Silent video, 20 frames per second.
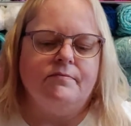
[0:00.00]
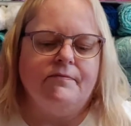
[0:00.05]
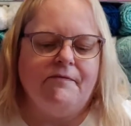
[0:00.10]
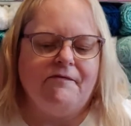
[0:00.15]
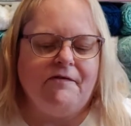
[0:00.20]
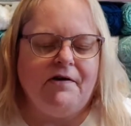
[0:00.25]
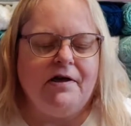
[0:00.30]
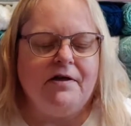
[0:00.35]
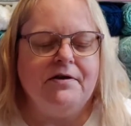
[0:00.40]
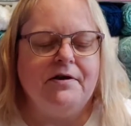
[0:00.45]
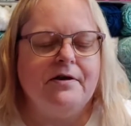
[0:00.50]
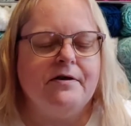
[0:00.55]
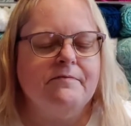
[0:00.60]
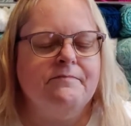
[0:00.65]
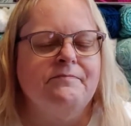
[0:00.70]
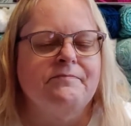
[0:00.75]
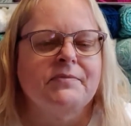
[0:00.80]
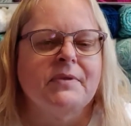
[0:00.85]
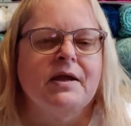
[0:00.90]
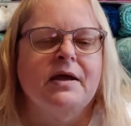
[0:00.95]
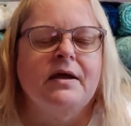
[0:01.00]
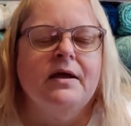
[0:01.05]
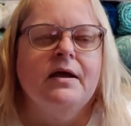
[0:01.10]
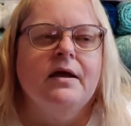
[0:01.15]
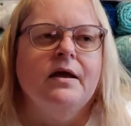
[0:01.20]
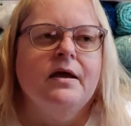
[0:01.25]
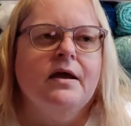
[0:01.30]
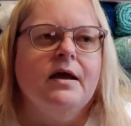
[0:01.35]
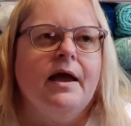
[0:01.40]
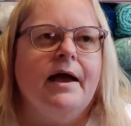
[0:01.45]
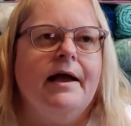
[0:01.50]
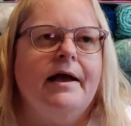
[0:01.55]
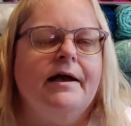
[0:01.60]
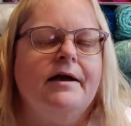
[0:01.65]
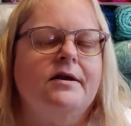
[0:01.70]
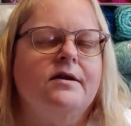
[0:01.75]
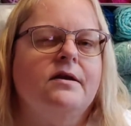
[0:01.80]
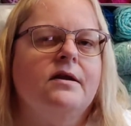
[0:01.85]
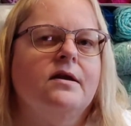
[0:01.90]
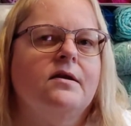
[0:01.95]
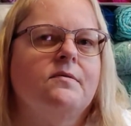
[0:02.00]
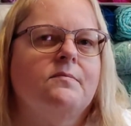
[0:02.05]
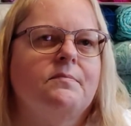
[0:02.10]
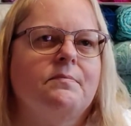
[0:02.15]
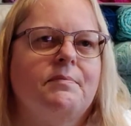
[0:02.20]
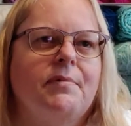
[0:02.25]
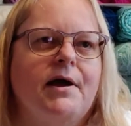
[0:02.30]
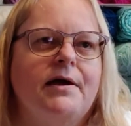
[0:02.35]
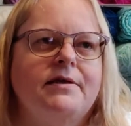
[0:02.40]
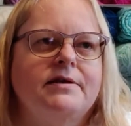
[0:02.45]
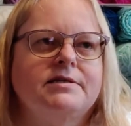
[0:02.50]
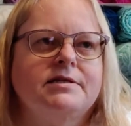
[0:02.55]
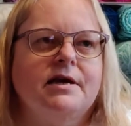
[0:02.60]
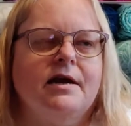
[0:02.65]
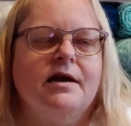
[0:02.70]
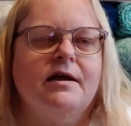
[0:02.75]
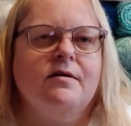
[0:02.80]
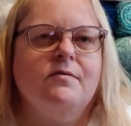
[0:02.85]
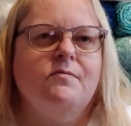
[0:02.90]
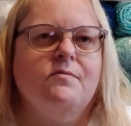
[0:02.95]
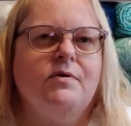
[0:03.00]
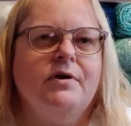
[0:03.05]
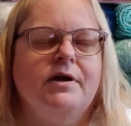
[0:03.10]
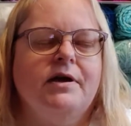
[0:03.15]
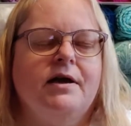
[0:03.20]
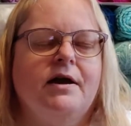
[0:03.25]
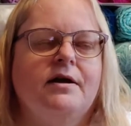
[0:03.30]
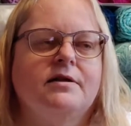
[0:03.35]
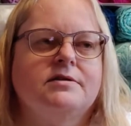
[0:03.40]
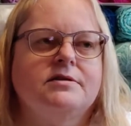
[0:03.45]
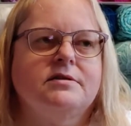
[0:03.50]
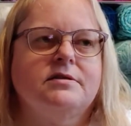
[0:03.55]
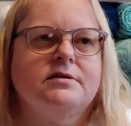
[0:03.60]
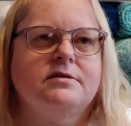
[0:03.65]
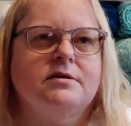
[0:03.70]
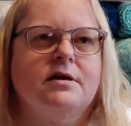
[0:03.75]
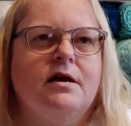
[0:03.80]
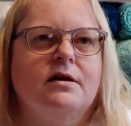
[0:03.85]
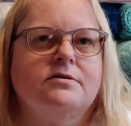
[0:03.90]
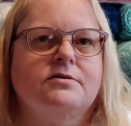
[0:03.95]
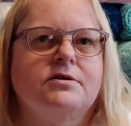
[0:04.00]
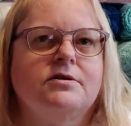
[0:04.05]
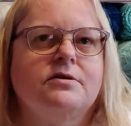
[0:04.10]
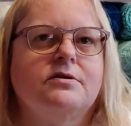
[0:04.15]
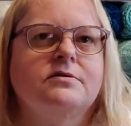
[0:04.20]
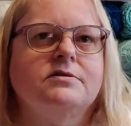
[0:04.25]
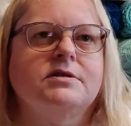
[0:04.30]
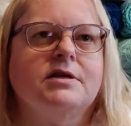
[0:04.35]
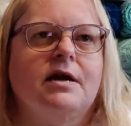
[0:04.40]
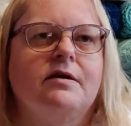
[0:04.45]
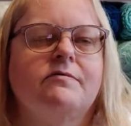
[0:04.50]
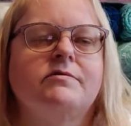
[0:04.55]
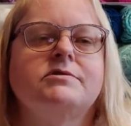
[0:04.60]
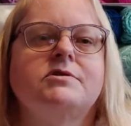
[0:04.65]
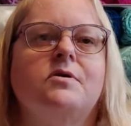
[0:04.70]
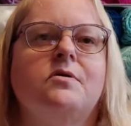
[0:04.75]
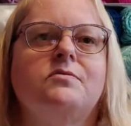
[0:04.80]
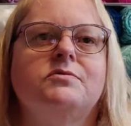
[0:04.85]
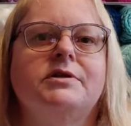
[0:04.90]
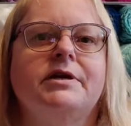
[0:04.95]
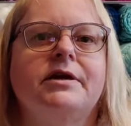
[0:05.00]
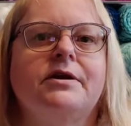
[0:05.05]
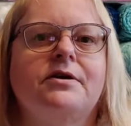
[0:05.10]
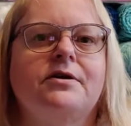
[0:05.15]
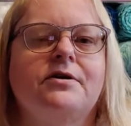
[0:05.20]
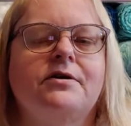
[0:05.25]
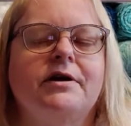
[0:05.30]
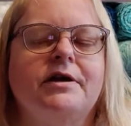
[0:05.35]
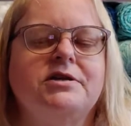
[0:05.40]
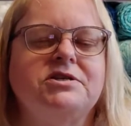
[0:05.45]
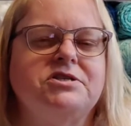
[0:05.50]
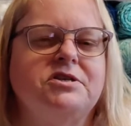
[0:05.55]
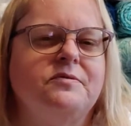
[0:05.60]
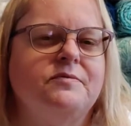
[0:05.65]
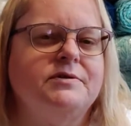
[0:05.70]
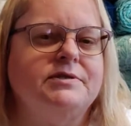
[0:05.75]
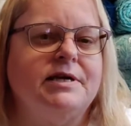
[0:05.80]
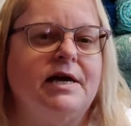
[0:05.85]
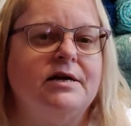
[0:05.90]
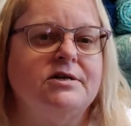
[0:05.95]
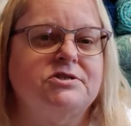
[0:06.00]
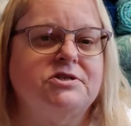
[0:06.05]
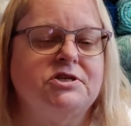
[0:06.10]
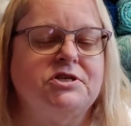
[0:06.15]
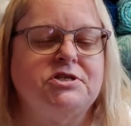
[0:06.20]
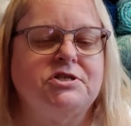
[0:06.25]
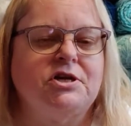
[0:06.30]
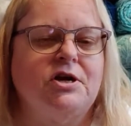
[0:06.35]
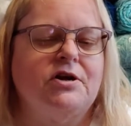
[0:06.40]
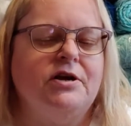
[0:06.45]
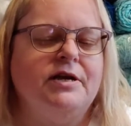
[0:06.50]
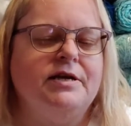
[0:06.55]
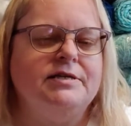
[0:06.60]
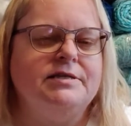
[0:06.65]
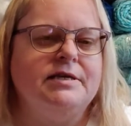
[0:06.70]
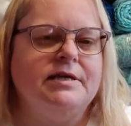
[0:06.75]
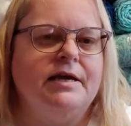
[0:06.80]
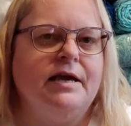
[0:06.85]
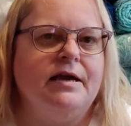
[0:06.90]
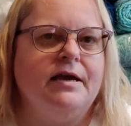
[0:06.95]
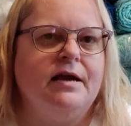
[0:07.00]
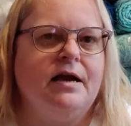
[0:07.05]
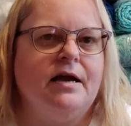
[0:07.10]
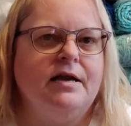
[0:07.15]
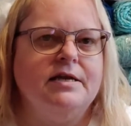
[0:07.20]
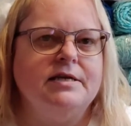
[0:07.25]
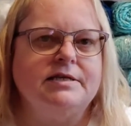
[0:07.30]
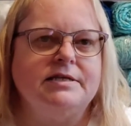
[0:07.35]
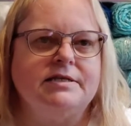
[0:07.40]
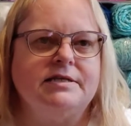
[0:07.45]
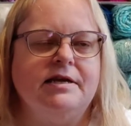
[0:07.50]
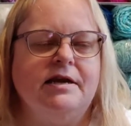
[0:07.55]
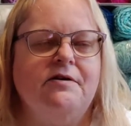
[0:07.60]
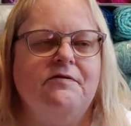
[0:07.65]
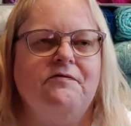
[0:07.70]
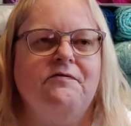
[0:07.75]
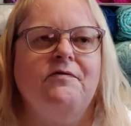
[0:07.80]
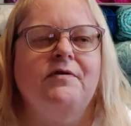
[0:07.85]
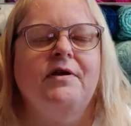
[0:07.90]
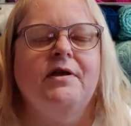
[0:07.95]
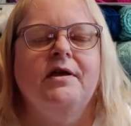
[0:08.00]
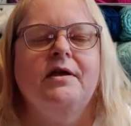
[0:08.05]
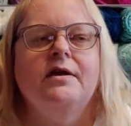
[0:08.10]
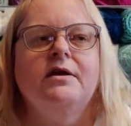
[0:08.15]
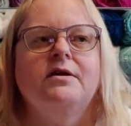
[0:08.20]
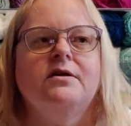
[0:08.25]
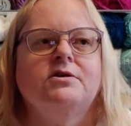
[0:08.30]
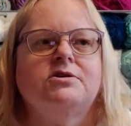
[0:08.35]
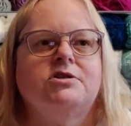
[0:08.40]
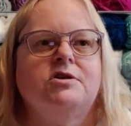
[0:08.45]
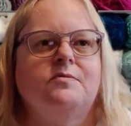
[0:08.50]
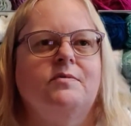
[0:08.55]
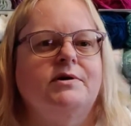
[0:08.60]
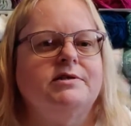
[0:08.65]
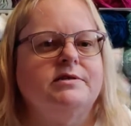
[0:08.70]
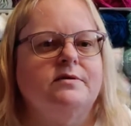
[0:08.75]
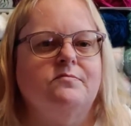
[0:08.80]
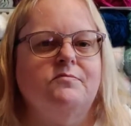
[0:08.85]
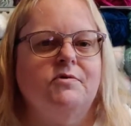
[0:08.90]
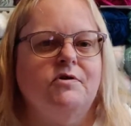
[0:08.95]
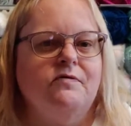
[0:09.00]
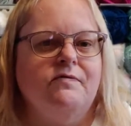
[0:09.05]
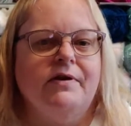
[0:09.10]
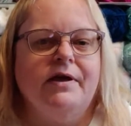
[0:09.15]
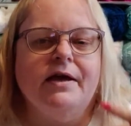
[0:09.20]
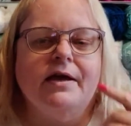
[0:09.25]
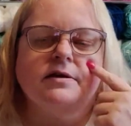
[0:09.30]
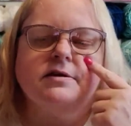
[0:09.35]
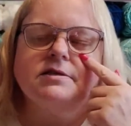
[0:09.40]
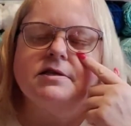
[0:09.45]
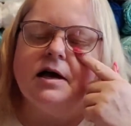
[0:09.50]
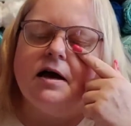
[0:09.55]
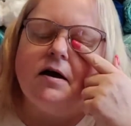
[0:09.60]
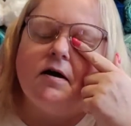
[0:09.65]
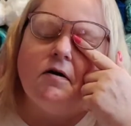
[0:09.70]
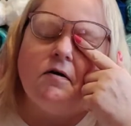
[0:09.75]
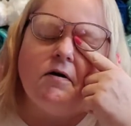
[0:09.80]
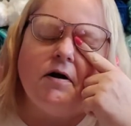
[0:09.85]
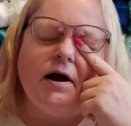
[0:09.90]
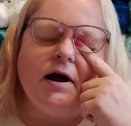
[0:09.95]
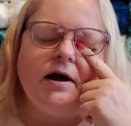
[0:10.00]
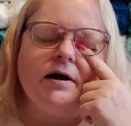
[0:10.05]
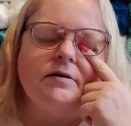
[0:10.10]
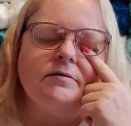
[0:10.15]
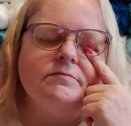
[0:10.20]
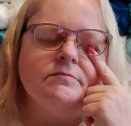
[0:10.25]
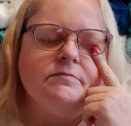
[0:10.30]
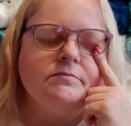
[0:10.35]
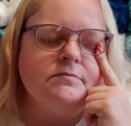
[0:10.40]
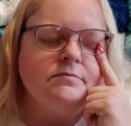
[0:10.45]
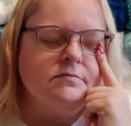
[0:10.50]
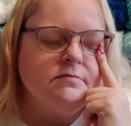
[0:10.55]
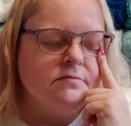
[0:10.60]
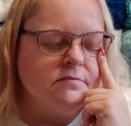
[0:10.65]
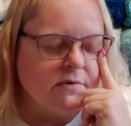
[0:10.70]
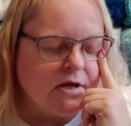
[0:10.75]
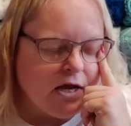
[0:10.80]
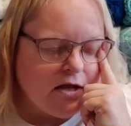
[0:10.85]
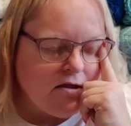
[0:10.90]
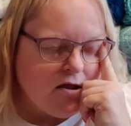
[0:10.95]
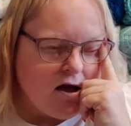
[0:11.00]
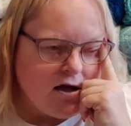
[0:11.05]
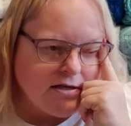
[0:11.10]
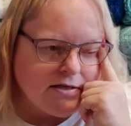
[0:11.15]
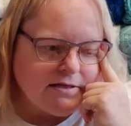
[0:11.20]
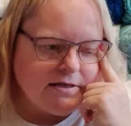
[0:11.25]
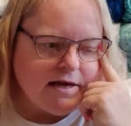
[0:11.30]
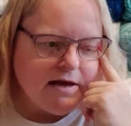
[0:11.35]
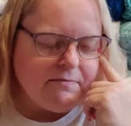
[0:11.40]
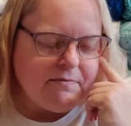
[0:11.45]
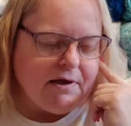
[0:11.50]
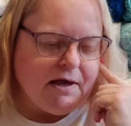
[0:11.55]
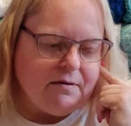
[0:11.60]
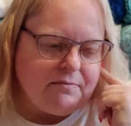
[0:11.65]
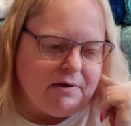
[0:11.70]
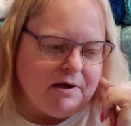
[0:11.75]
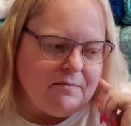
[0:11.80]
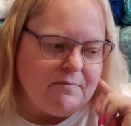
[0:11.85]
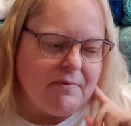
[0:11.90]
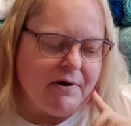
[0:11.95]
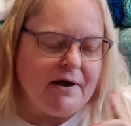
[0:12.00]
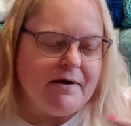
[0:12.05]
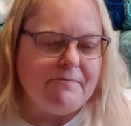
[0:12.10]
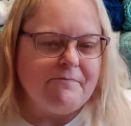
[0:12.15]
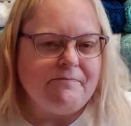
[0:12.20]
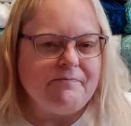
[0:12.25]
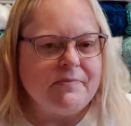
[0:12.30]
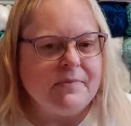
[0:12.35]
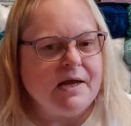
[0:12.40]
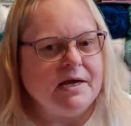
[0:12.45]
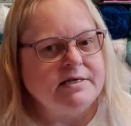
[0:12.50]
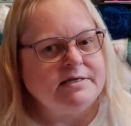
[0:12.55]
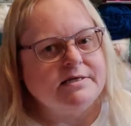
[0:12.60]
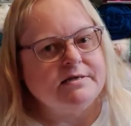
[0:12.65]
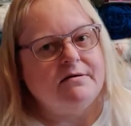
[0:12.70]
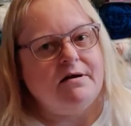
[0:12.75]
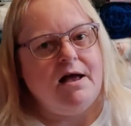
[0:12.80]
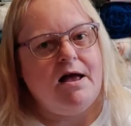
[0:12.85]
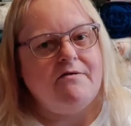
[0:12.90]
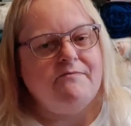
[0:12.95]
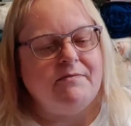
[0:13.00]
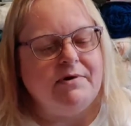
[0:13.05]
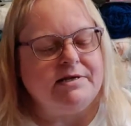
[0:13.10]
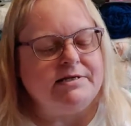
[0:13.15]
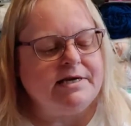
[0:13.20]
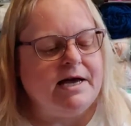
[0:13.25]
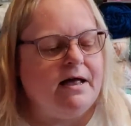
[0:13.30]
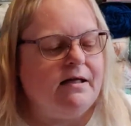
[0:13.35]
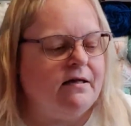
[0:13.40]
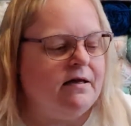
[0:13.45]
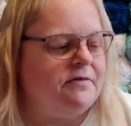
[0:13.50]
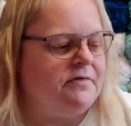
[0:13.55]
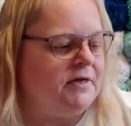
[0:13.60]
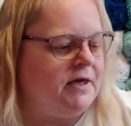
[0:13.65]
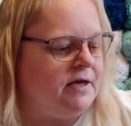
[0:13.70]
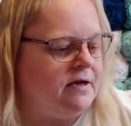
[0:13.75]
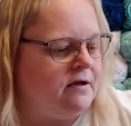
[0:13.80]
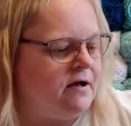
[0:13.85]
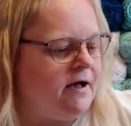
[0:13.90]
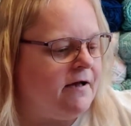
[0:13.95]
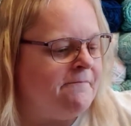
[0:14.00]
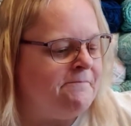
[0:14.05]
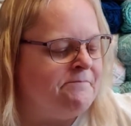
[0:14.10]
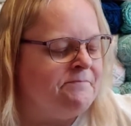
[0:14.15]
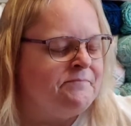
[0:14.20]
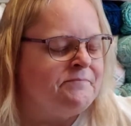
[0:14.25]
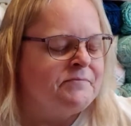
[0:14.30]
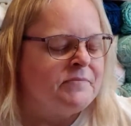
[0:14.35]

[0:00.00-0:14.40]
failure. And by the time we got to the doctors, I was holding her, and she was actually starting to get kind of stiff. She wasn't moving. So I lost that baby, but I still have my Tala, thank God.